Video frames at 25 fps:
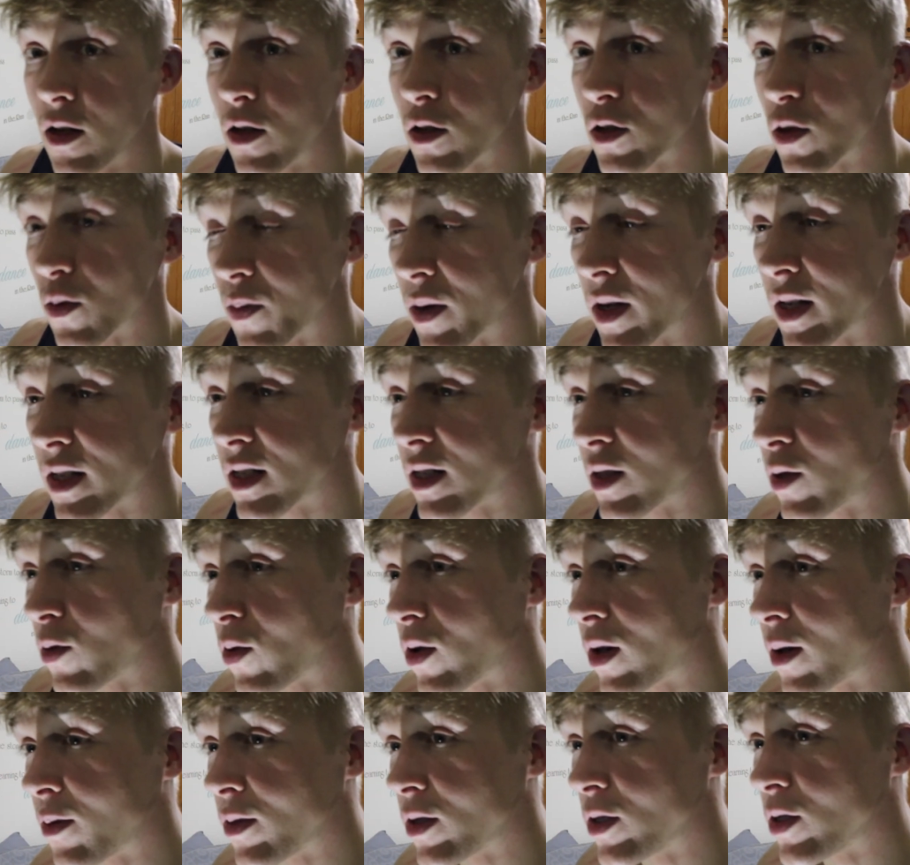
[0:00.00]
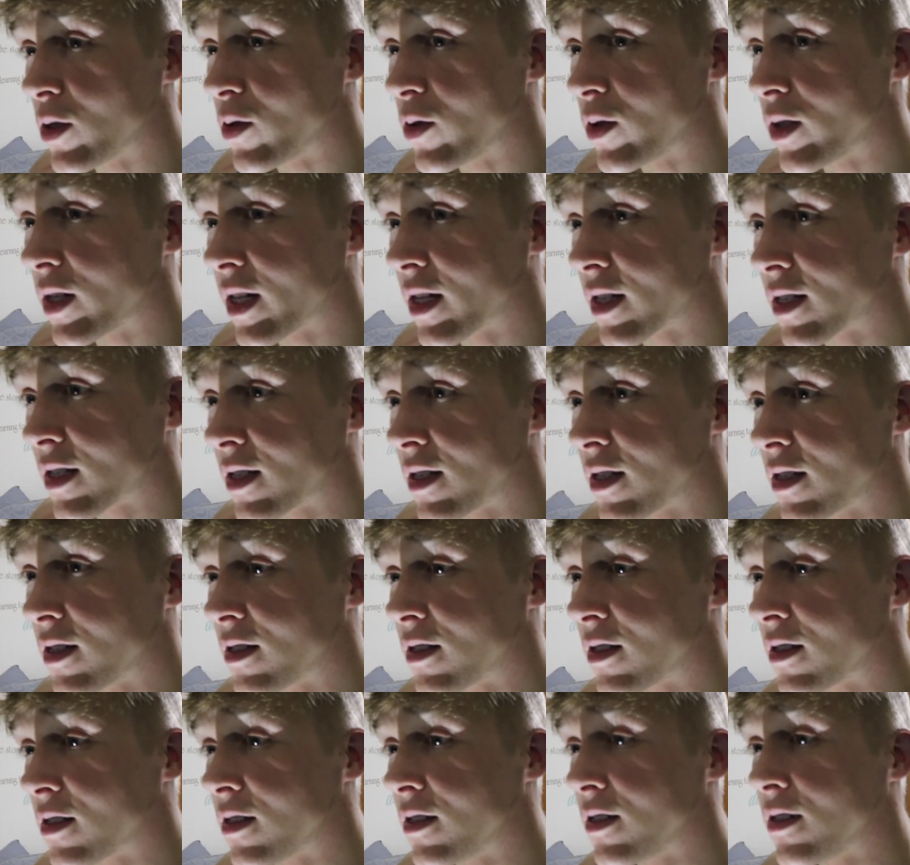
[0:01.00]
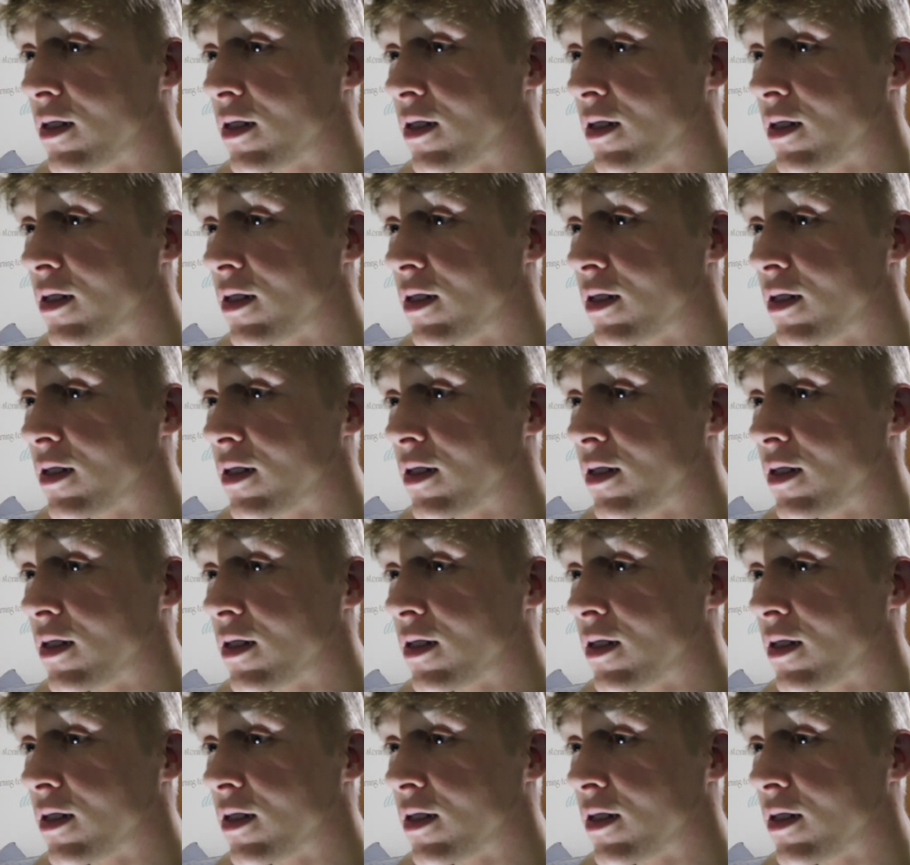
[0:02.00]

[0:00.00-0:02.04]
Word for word: So basically what I'm gonna do next is